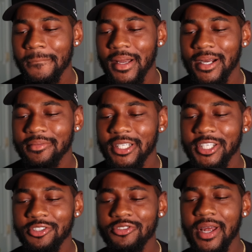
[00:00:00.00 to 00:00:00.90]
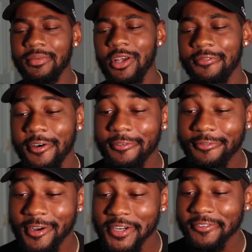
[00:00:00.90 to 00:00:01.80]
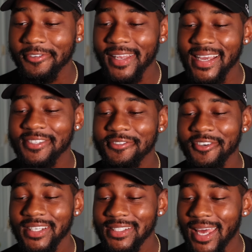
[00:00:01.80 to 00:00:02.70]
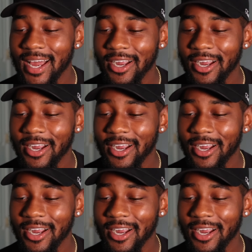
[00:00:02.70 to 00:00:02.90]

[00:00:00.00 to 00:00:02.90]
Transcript: She just dropped off a Funk Flex freestyle.